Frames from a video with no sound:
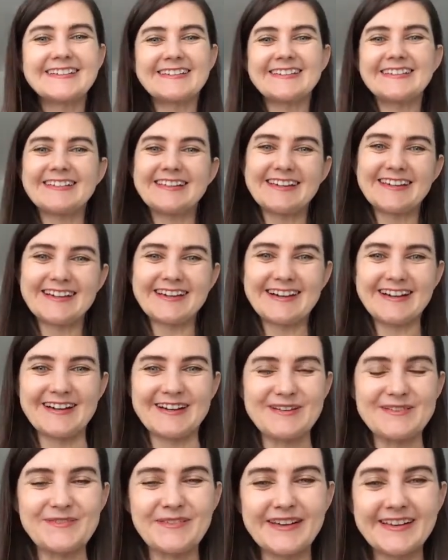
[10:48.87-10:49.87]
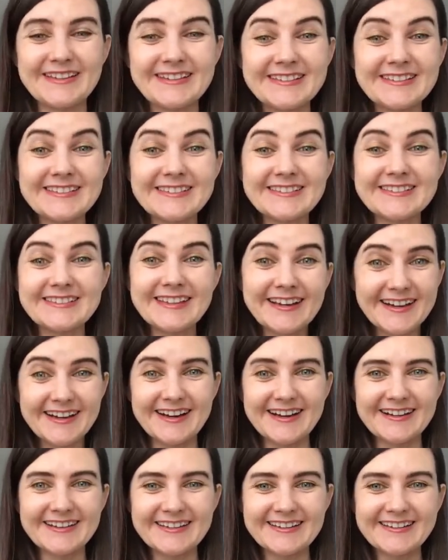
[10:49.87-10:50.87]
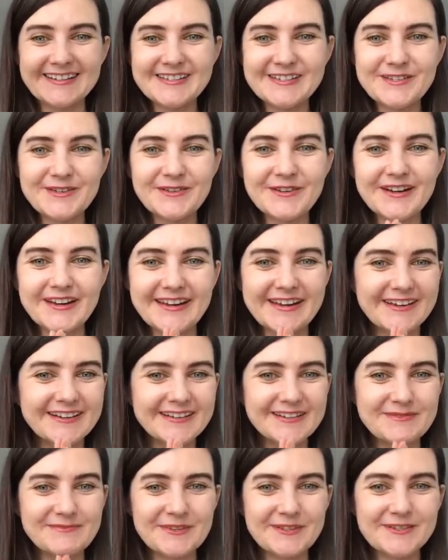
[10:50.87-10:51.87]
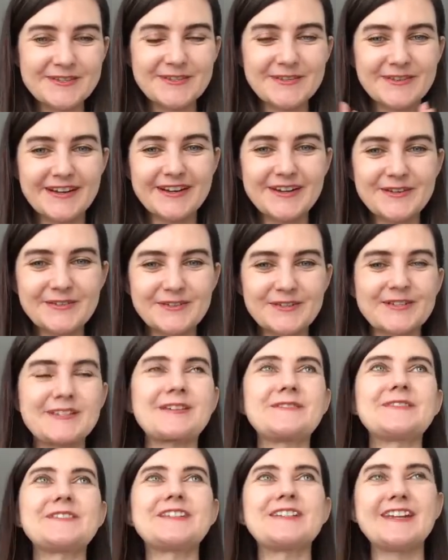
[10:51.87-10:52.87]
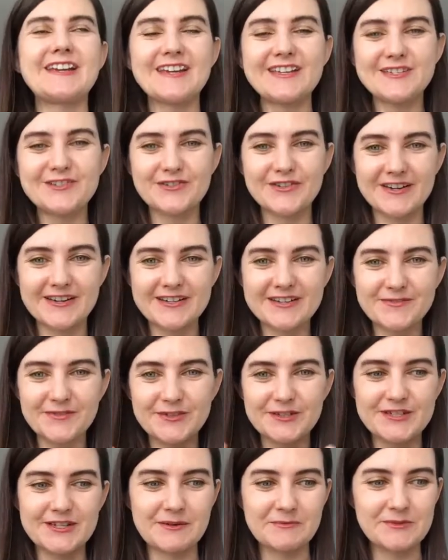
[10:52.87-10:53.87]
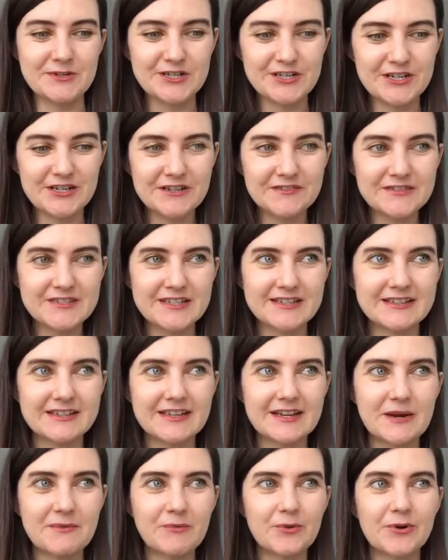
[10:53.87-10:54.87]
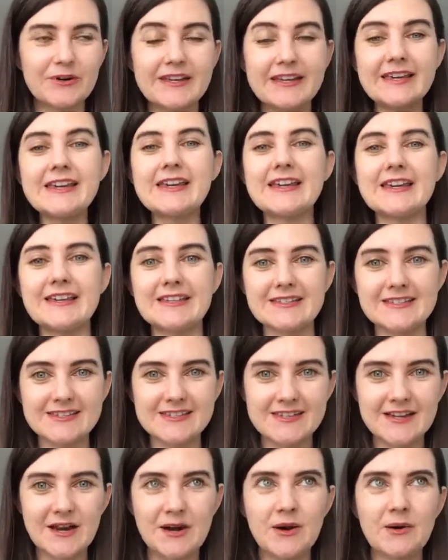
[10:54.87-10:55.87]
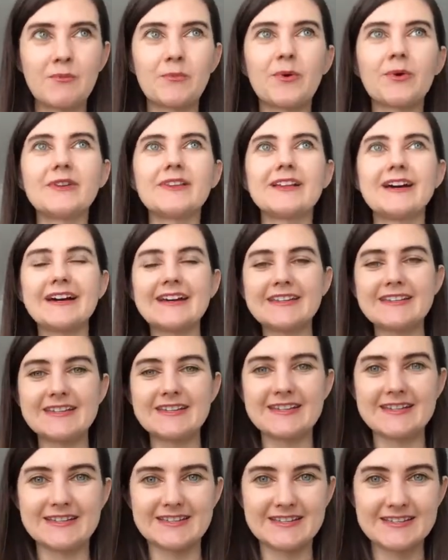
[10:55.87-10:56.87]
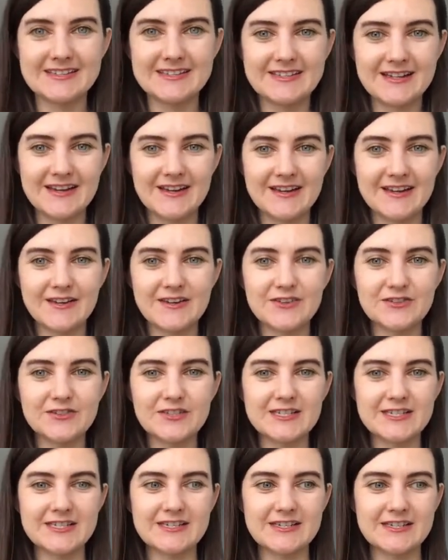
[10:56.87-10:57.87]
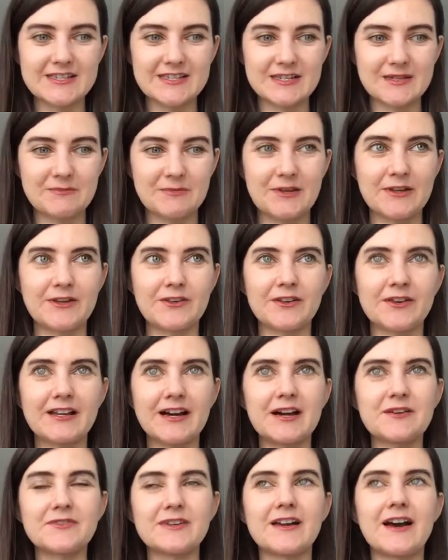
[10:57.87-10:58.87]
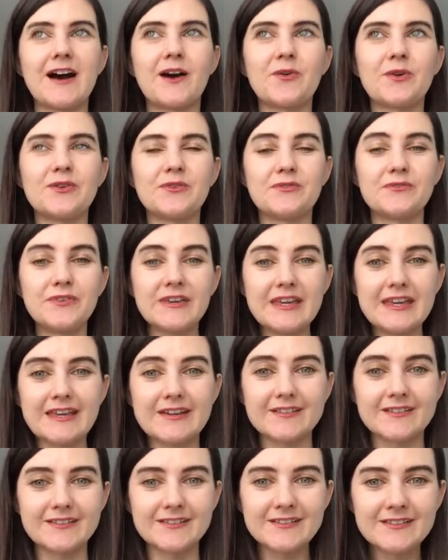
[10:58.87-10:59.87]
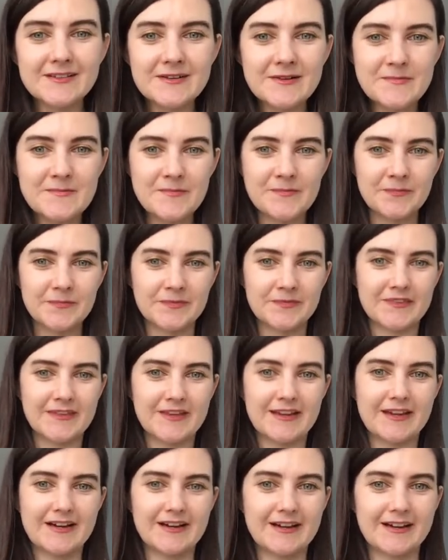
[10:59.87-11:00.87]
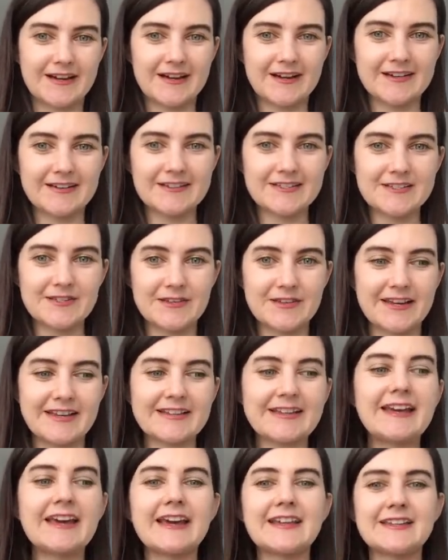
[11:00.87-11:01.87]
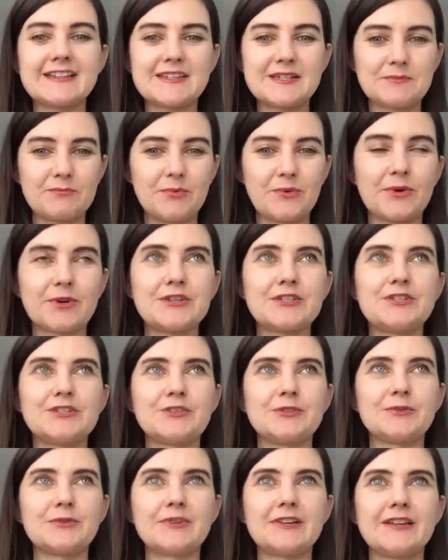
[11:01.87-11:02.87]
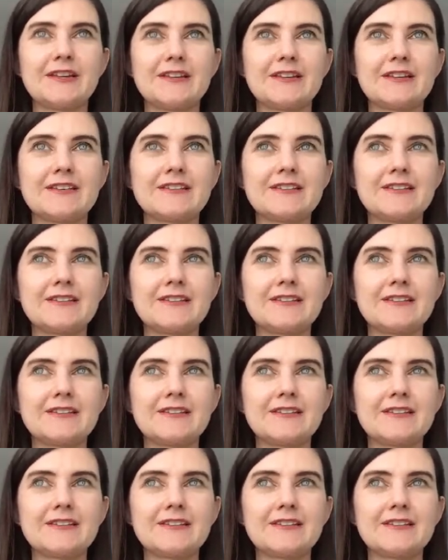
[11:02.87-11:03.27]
Yeah, and as you're here, it means you're ready for some change, ready for some shift, and like more ease, more lightness in your system, in your life, and how you feel. So that can support you in